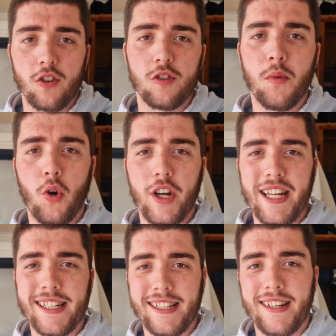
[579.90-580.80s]
good
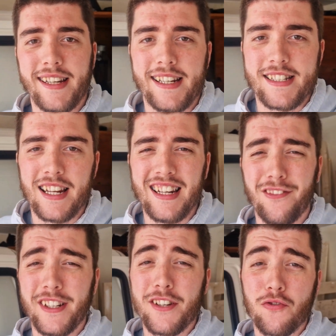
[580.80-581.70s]
morning. It's a
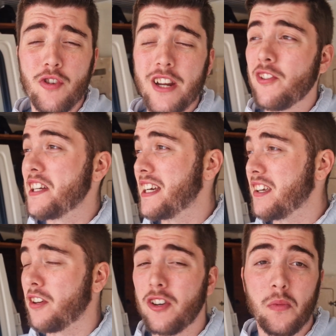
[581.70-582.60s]
lovely dreary day here in